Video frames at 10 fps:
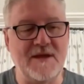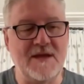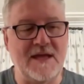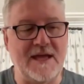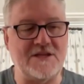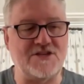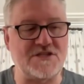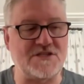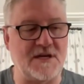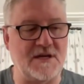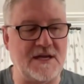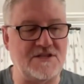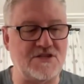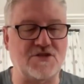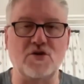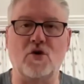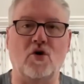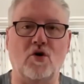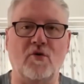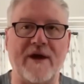it's just an
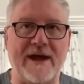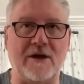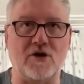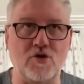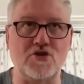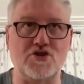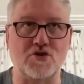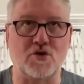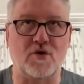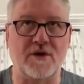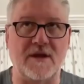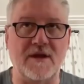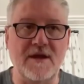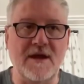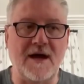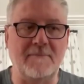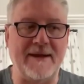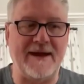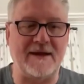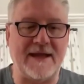all-round good story
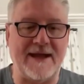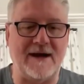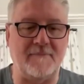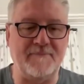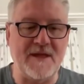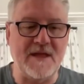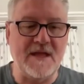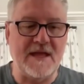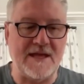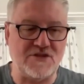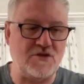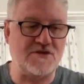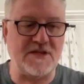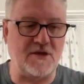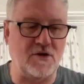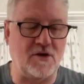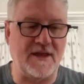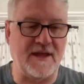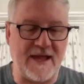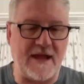about how, as you said
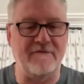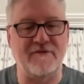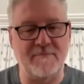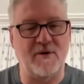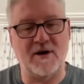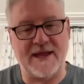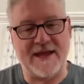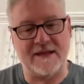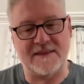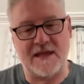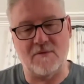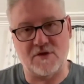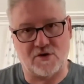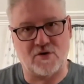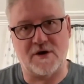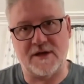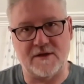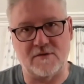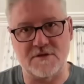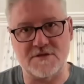earlier, everybody out there with a chronic
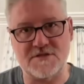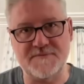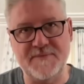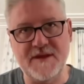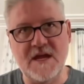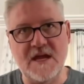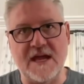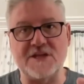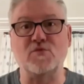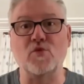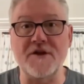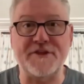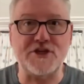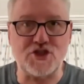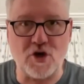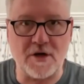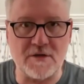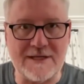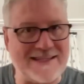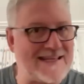illness, it's worth a shot.
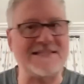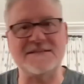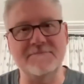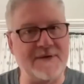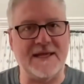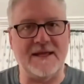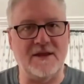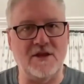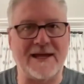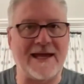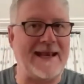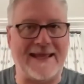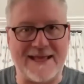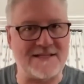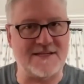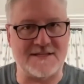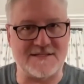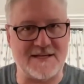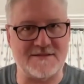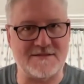It doesn't mean you're going to get
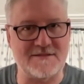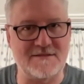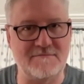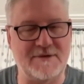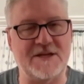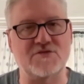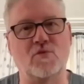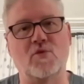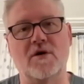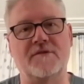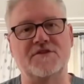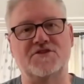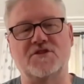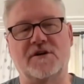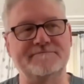success, but it's worth a shot.